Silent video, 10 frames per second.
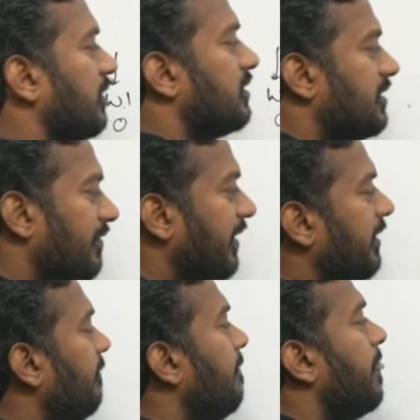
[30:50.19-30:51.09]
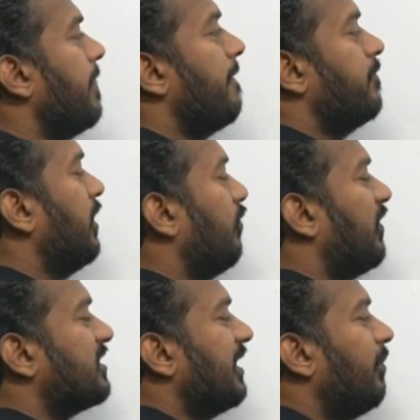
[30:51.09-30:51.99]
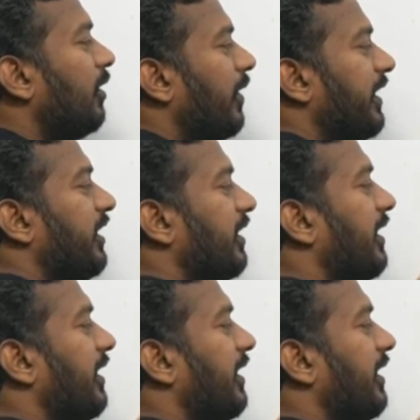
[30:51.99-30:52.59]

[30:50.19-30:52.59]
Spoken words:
7. Now first W1 here,